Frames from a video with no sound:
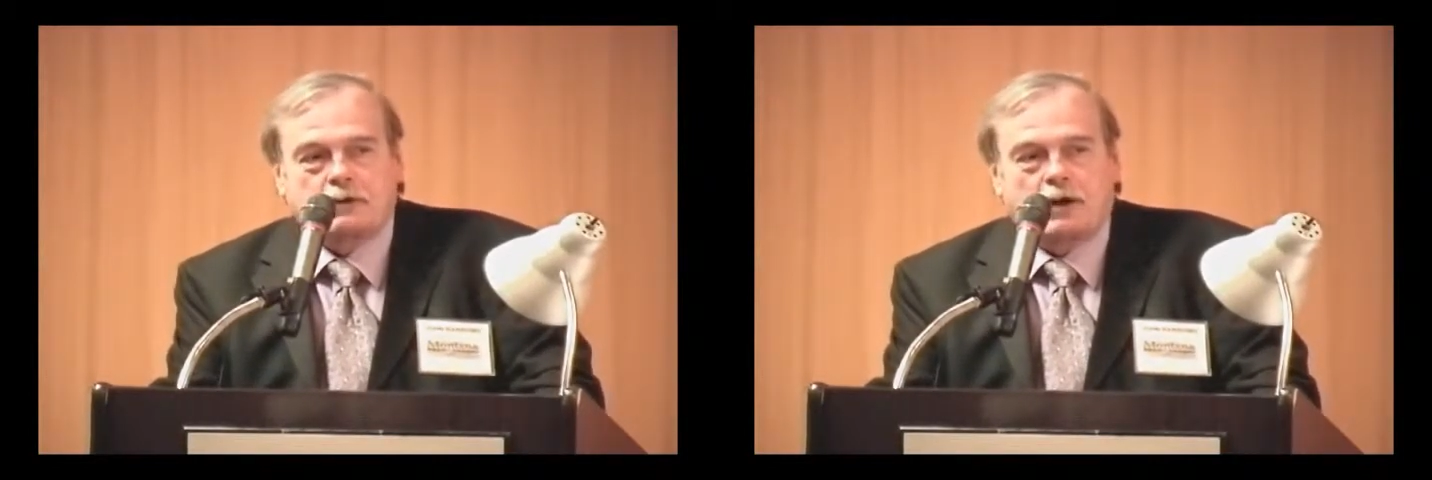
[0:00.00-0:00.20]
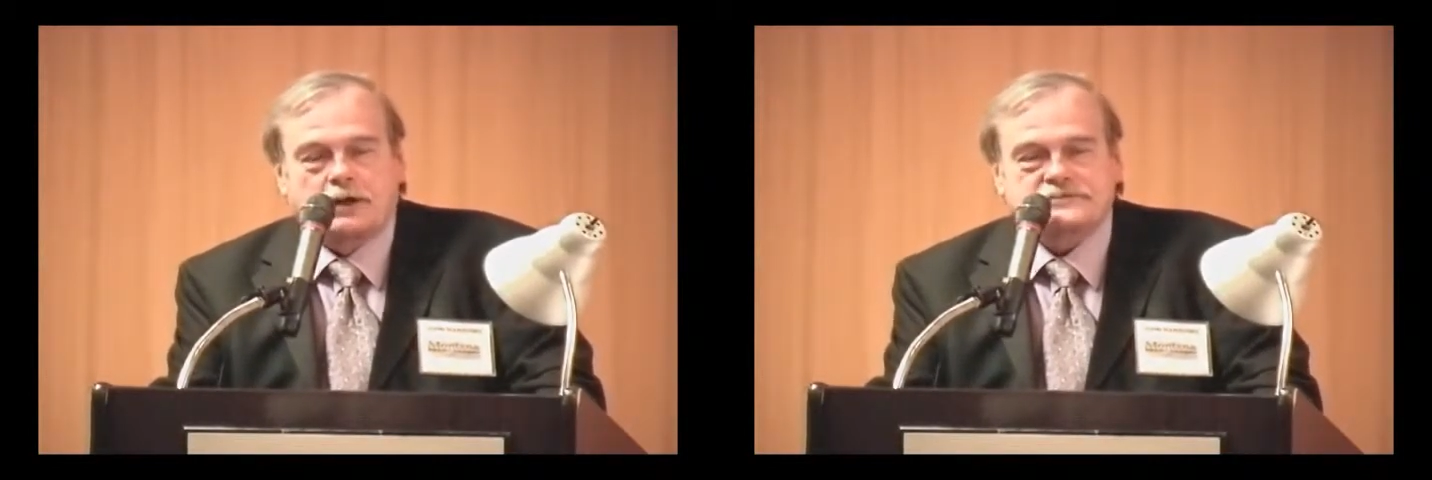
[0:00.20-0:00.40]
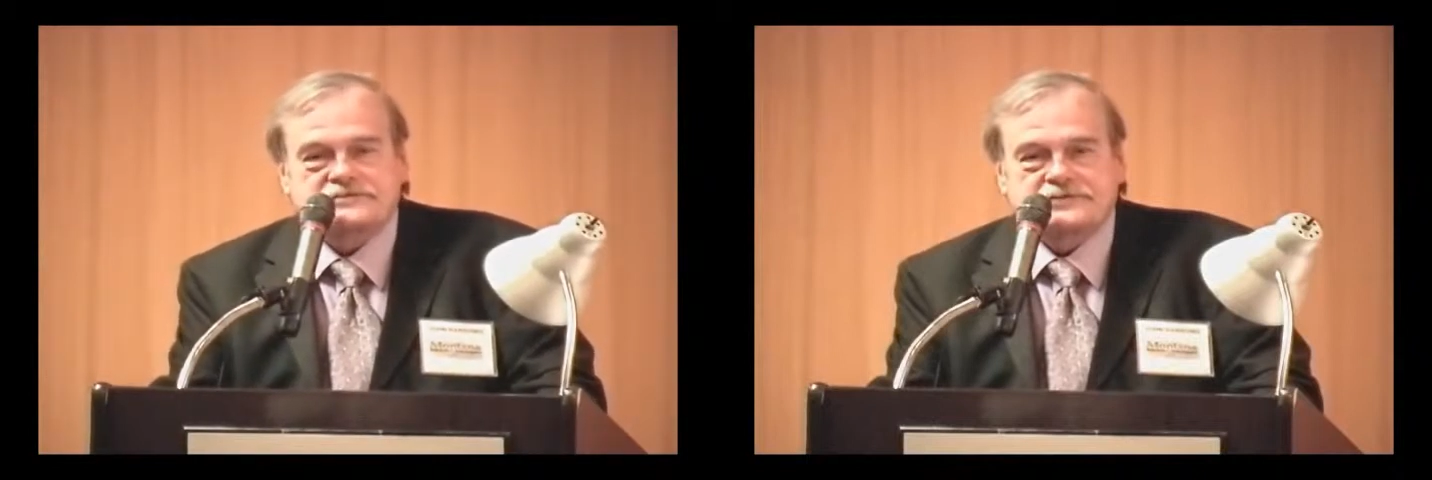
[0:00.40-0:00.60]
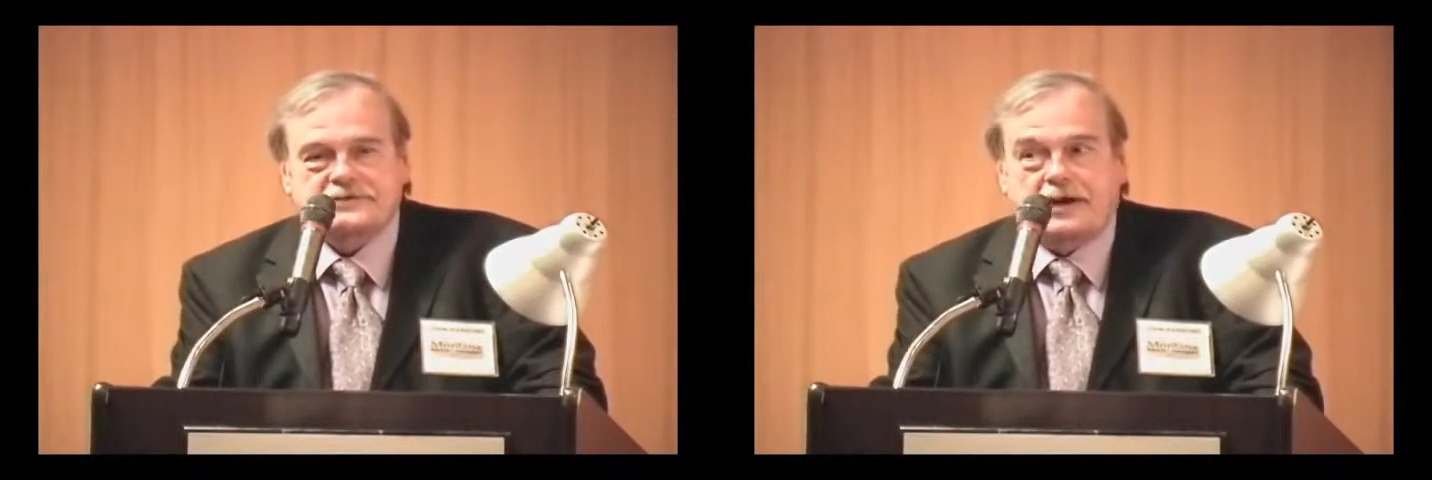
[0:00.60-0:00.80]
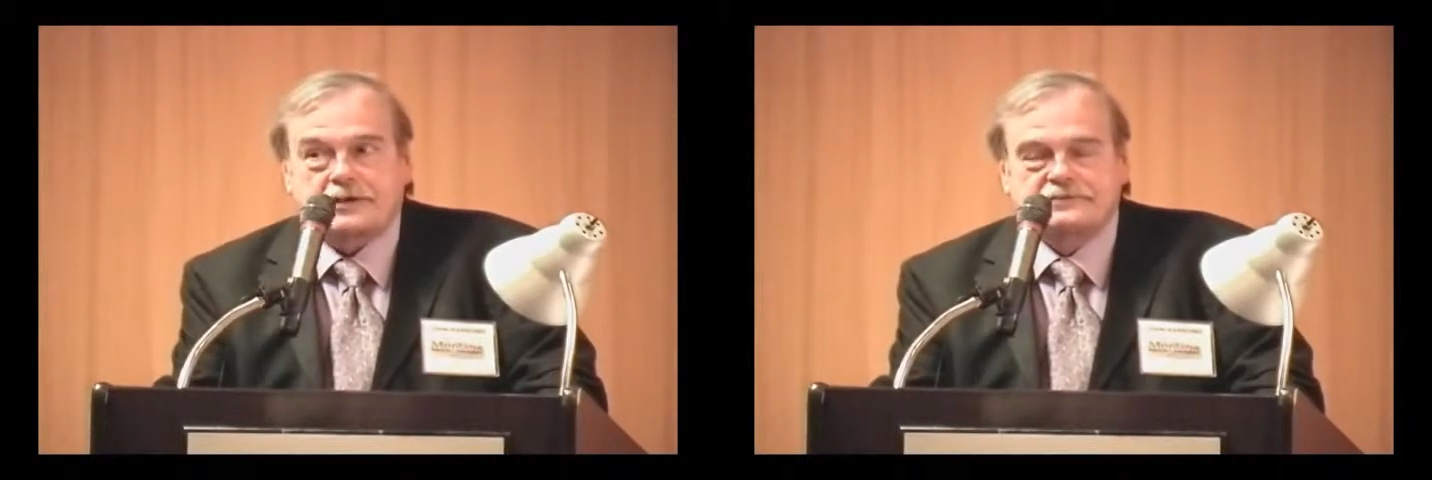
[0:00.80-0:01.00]
laws
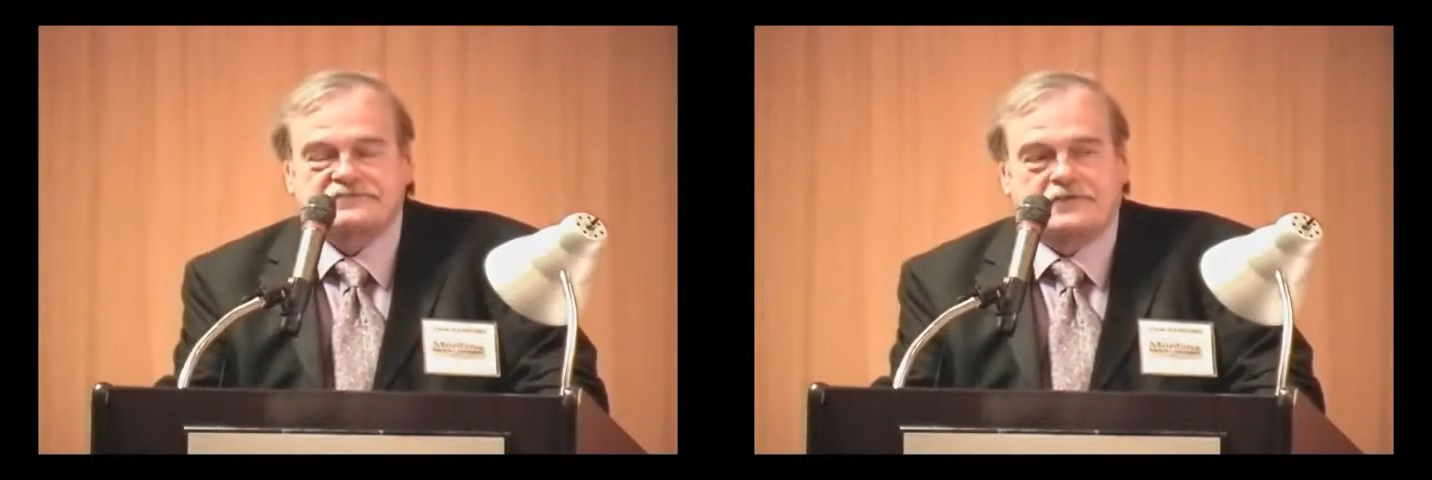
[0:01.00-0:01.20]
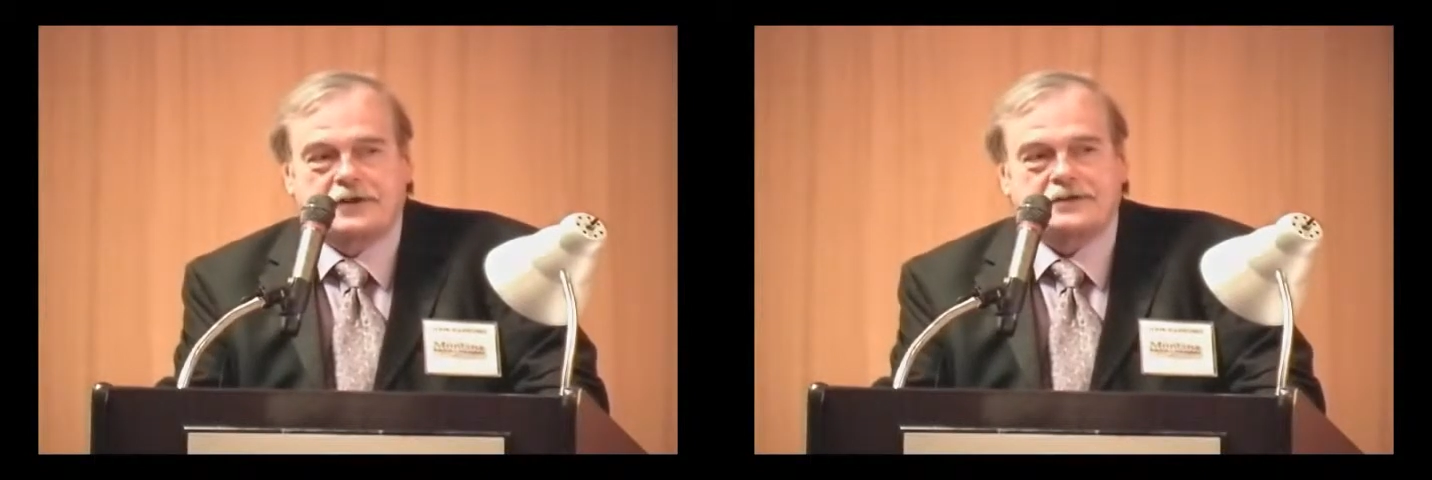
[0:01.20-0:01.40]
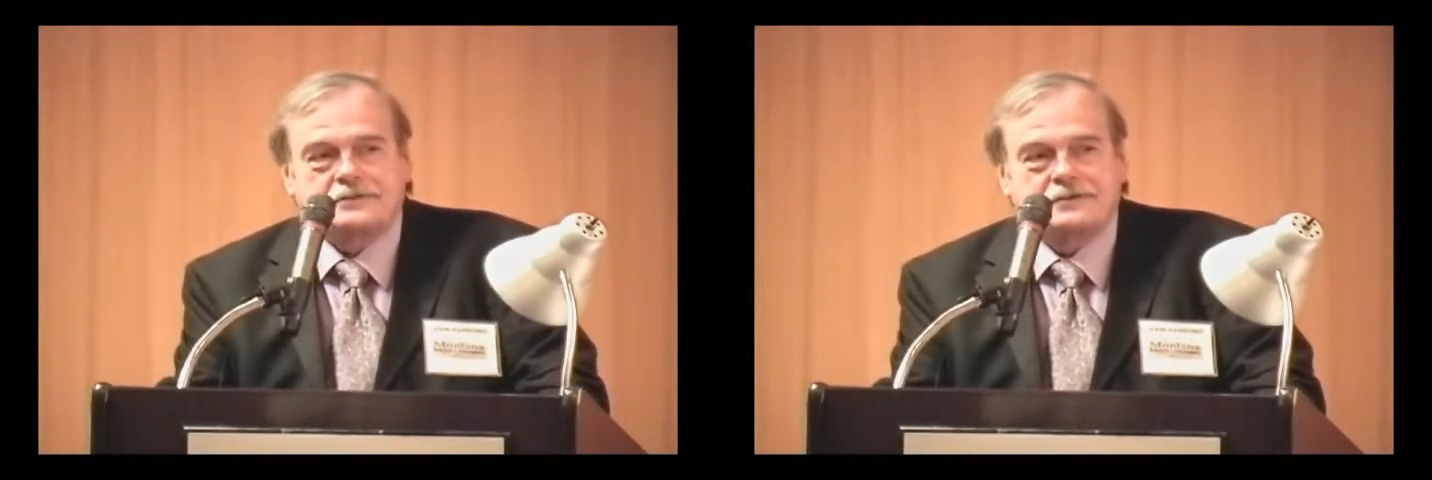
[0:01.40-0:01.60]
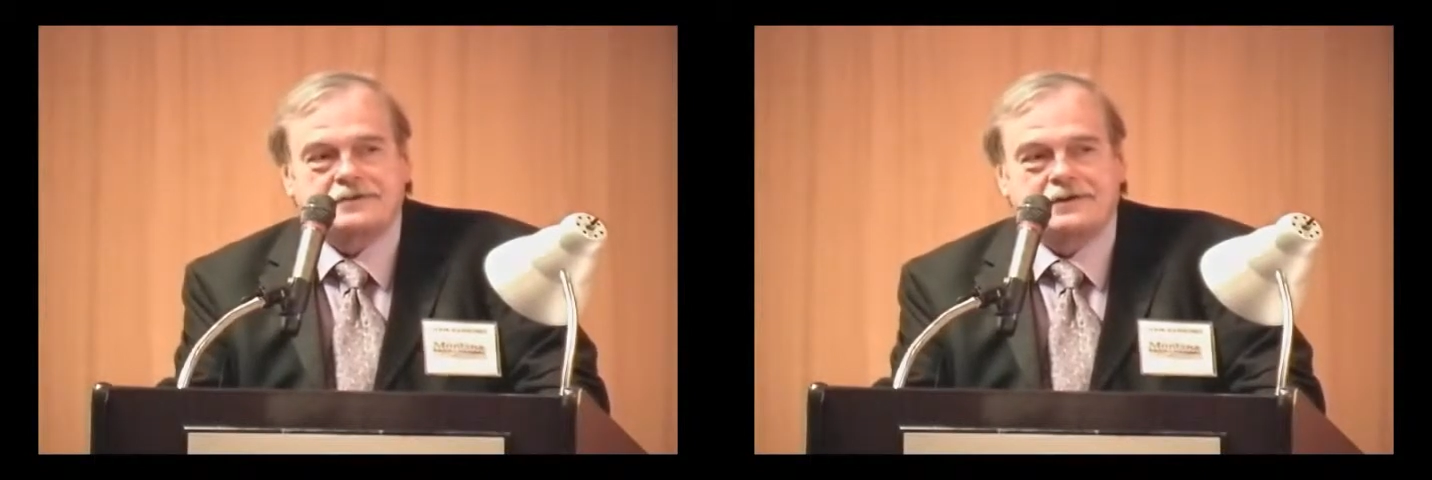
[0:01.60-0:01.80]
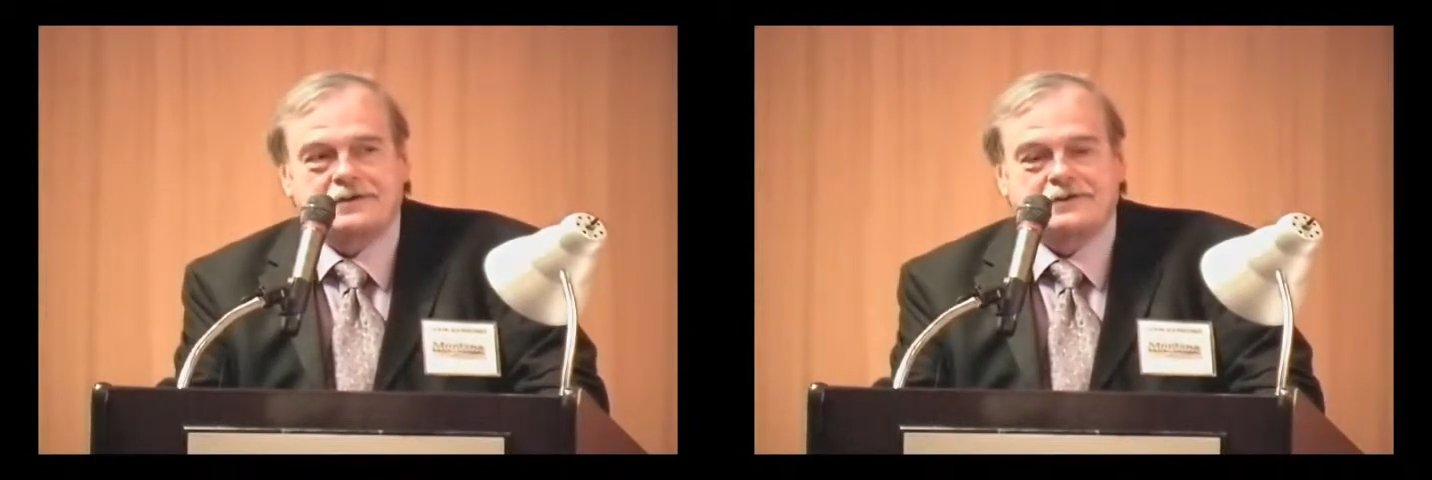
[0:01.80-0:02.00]
that I can find
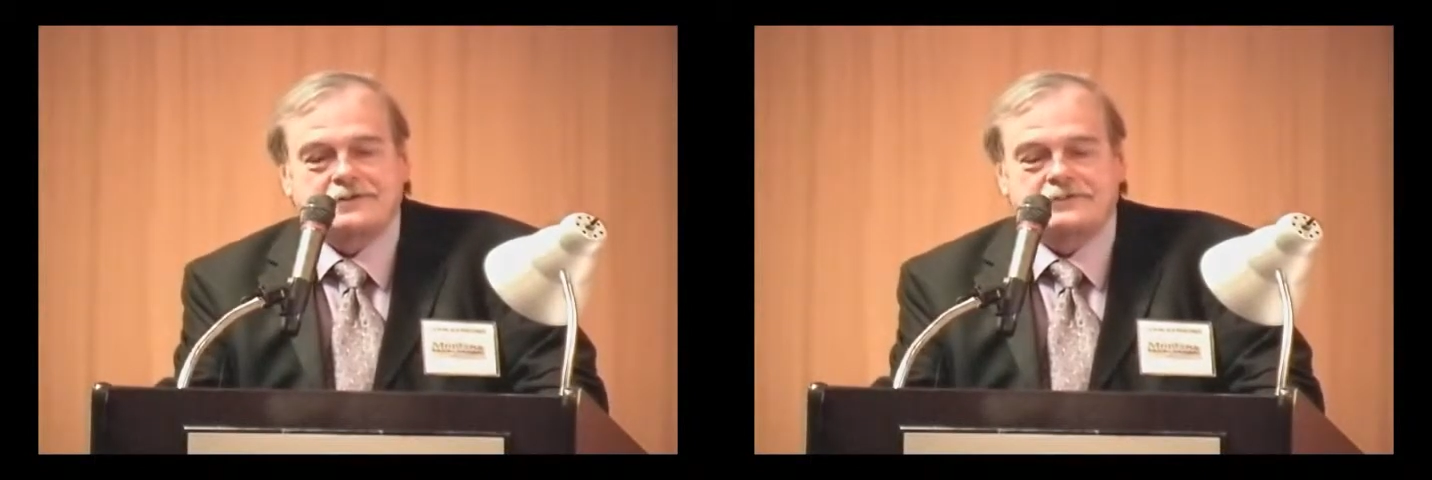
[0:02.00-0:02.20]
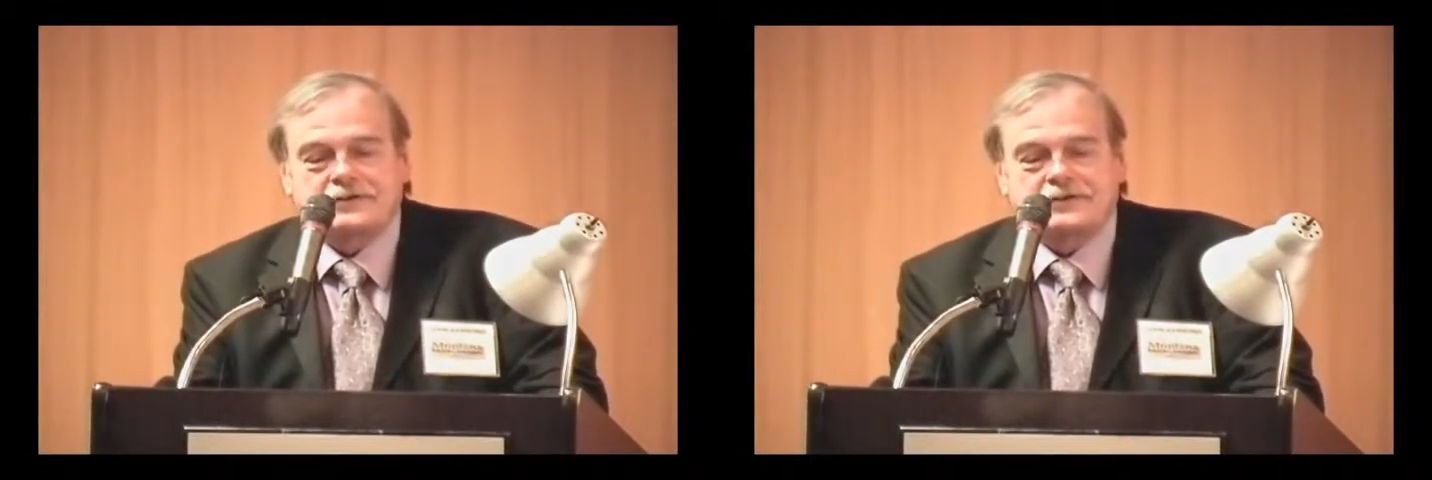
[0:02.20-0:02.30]
uh,